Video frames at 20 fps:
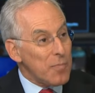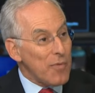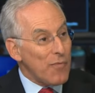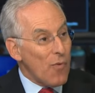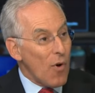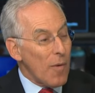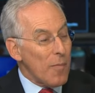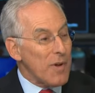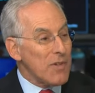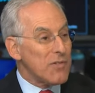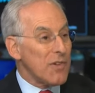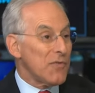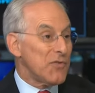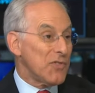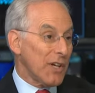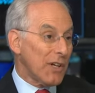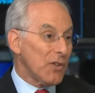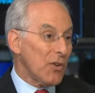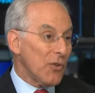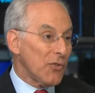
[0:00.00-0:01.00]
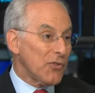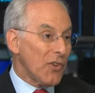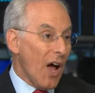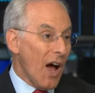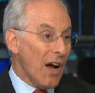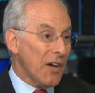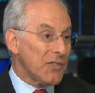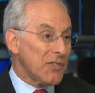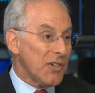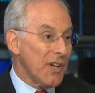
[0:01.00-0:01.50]
performance of cyclical
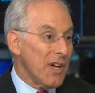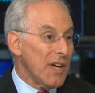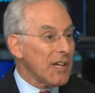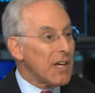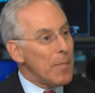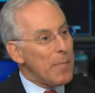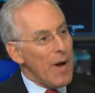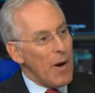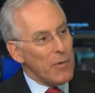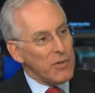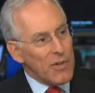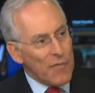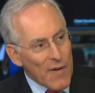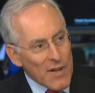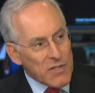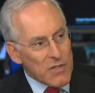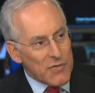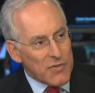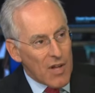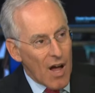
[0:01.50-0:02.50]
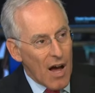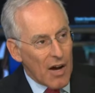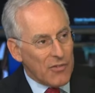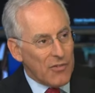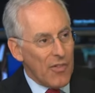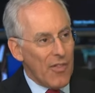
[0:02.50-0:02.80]
stocks compared with defensive stocks.